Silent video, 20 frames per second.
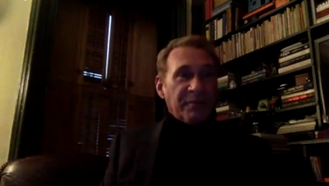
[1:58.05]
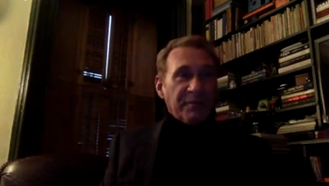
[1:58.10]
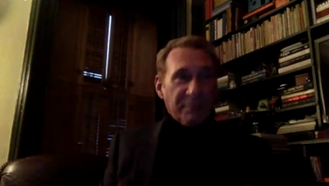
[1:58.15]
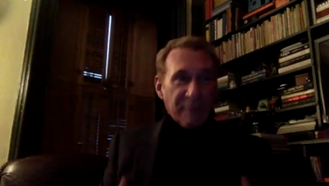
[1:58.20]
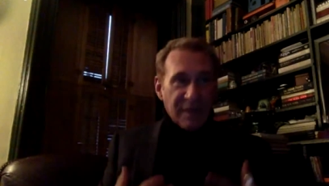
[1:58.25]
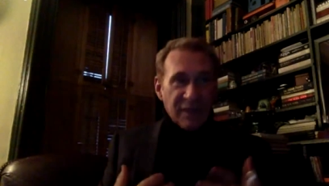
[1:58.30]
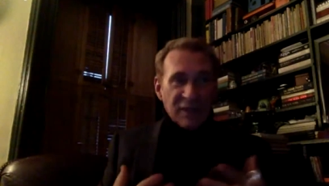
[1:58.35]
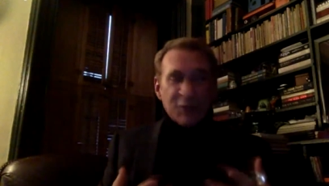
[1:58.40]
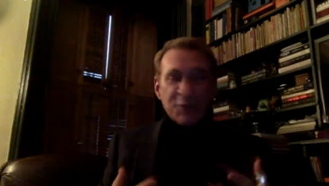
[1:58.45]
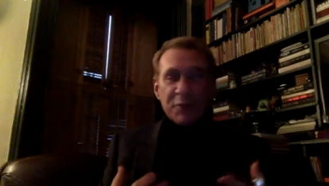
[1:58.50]

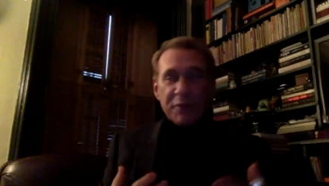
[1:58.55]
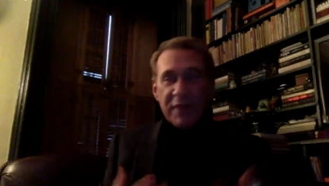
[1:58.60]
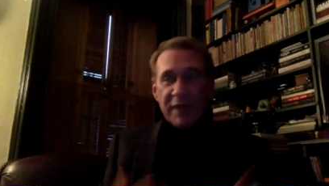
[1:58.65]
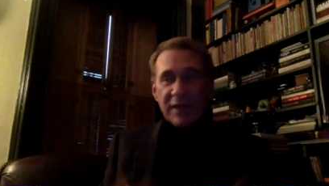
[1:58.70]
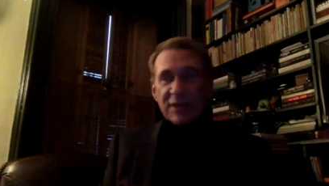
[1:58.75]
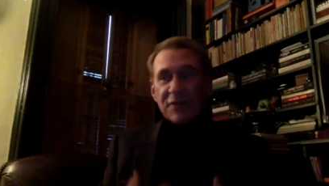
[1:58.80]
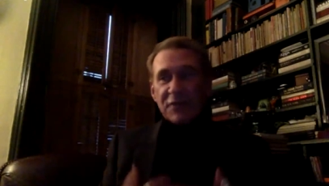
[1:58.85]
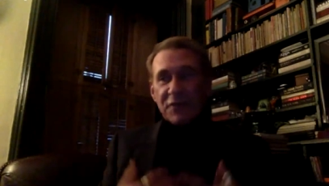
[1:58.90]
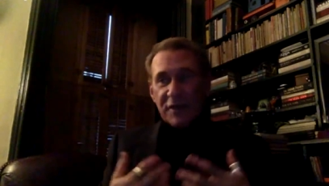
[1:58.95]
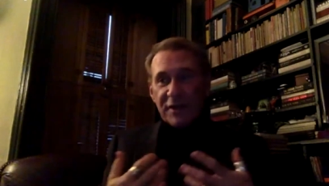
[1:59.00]

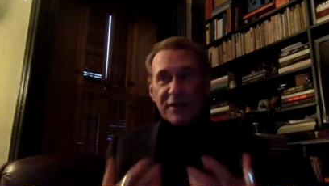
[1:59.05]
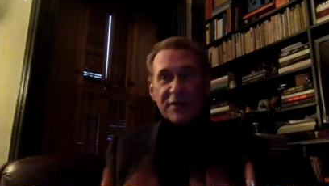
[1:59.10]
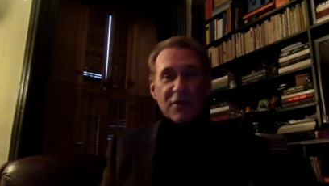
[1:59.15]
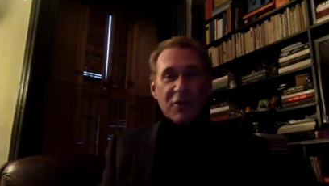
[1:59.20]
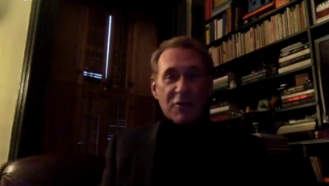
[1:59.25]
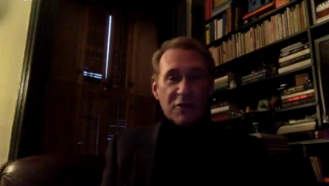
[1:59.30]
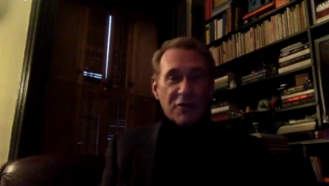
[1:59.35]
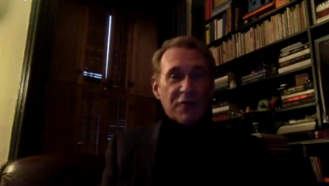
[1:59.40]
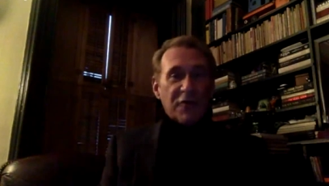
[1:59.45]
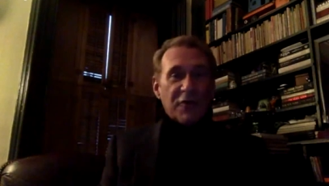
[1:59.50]
inspiration for his
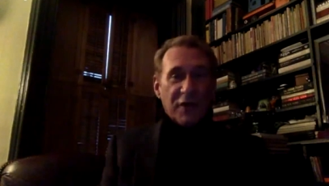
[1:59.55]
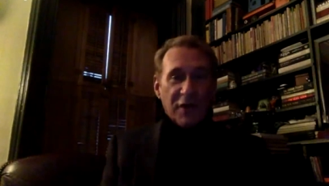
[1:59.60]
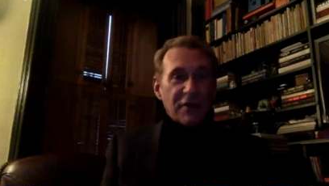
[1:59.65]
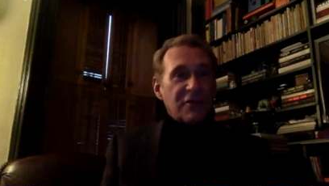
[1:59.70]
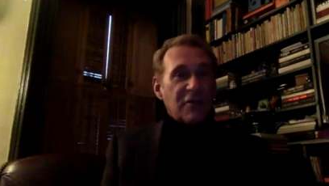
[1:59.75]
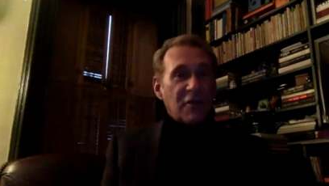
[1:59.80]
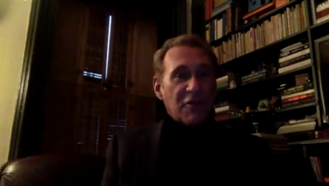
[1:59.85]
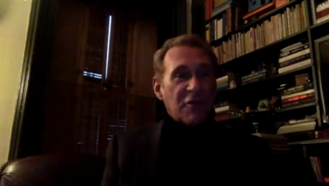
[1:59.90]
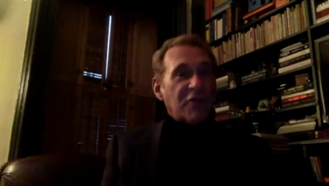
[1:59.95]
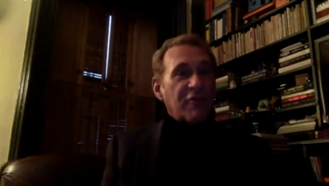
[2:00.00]
own, for
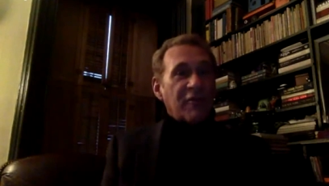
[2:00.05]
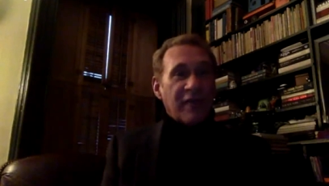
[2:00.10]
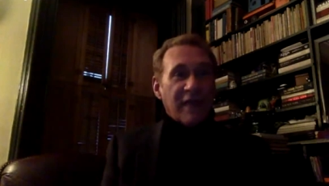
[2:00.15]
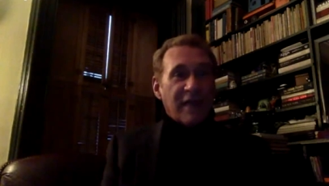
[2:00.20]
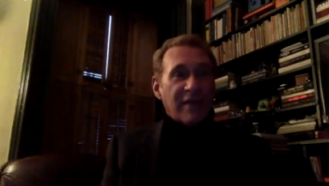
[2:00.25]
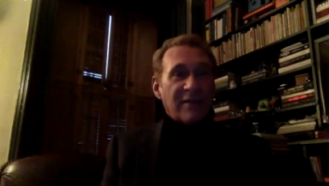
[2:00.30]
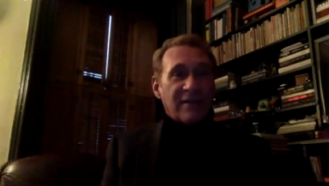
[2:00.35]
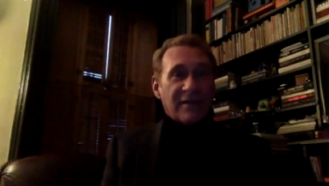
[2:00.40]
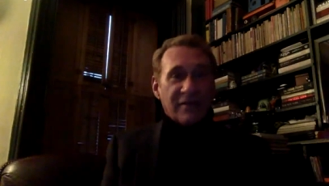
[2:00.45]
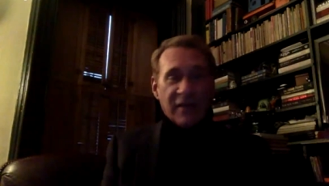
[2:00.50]
his own
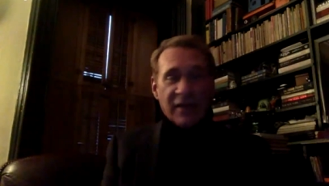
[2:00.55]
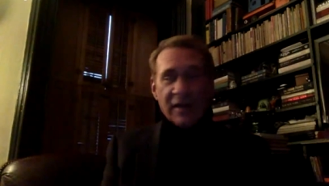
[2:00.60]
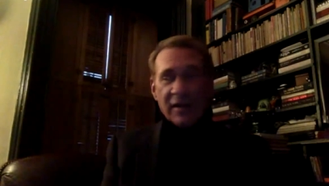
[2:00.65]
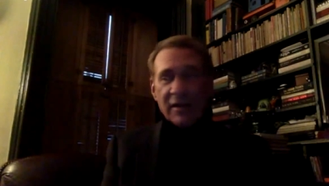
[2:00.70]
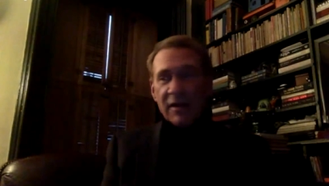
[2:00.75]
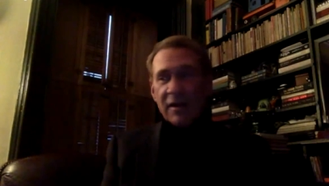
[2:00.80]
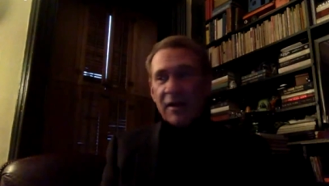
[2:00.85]
creativity.